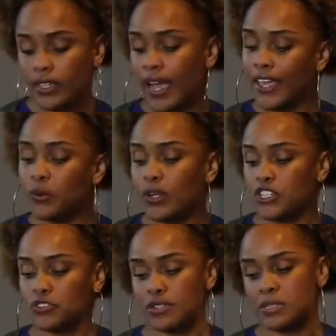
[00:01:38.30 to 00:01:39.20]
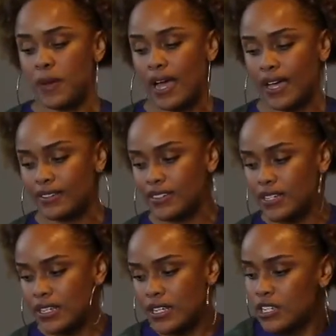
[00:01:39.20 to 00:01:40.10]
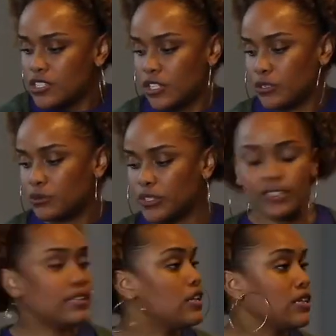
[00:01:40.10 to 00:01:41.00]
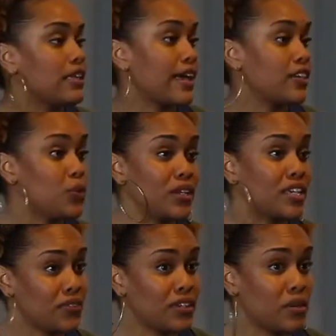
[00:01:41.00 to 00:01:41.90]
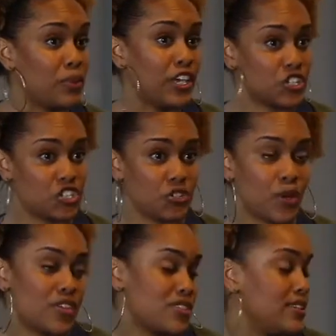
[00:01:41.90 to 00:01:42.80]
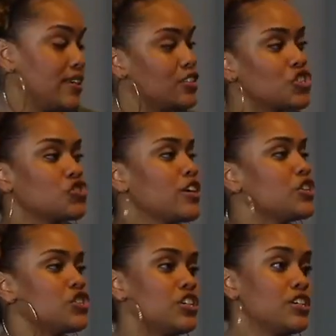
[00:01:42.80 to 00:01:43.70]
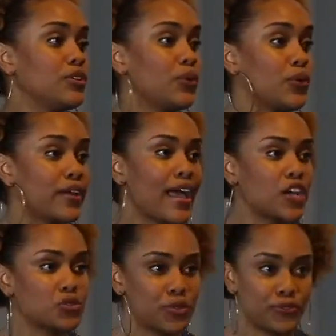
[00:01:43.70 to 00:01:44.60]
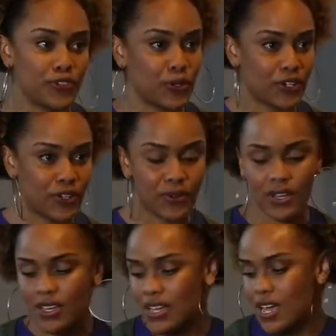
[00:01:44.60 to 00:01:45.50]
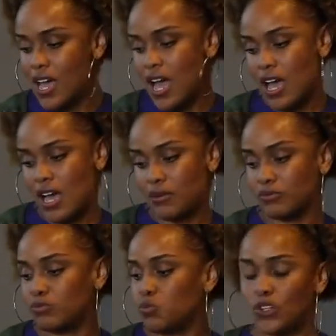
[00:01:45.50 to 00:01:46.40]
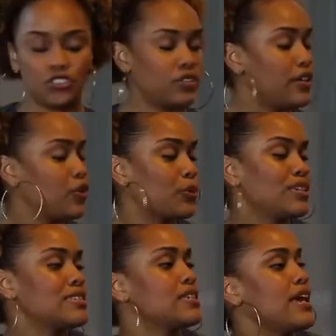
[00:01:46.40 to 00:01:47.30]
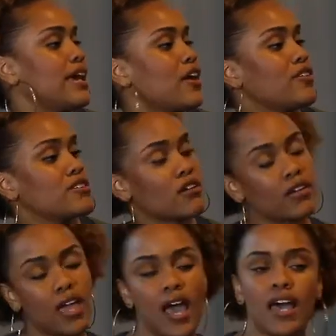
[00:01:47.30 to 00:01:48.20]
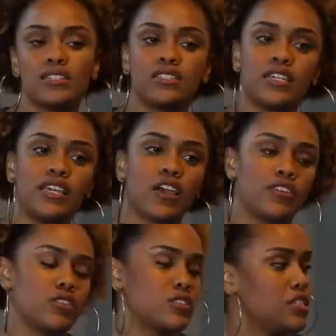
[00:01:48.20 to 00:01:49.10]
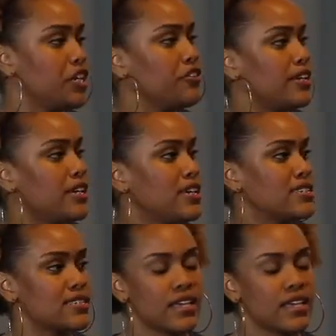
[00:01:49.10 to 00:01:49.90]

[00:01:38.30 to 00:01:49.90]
how you want it to respond. So what do they look like? You want to give it a picture, whether it's an illustration or an actual photo. What do they normally say? Are they sarcastic? Are they serious?